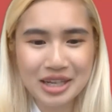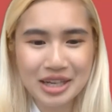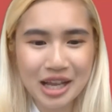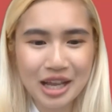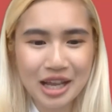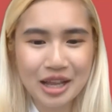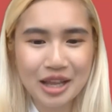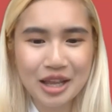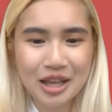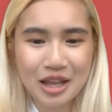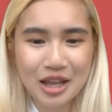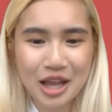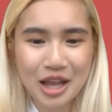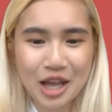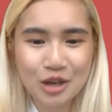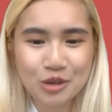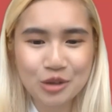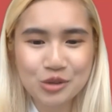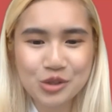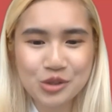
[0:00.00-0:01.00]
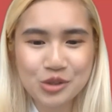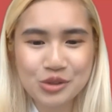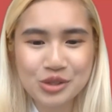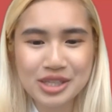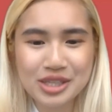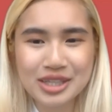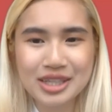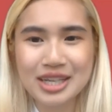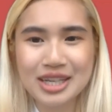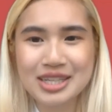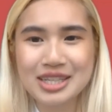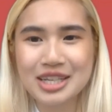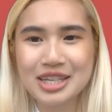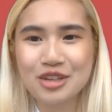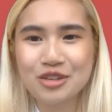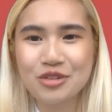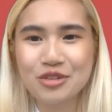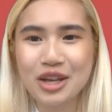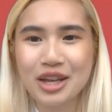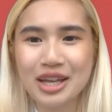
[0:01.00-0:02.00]
uh, I also see that
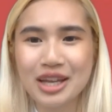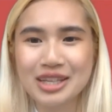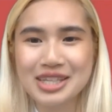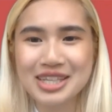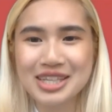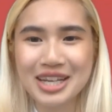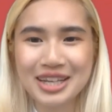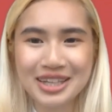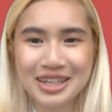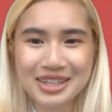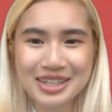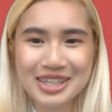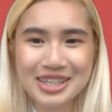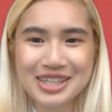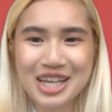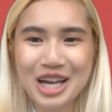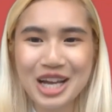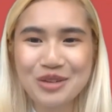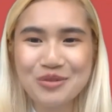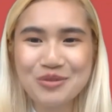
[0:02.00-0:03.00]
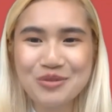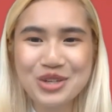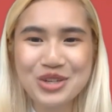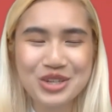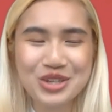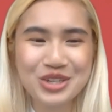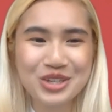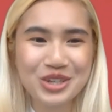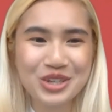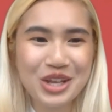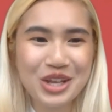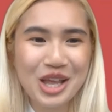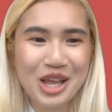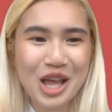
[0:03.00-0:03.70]
Div had taken the time to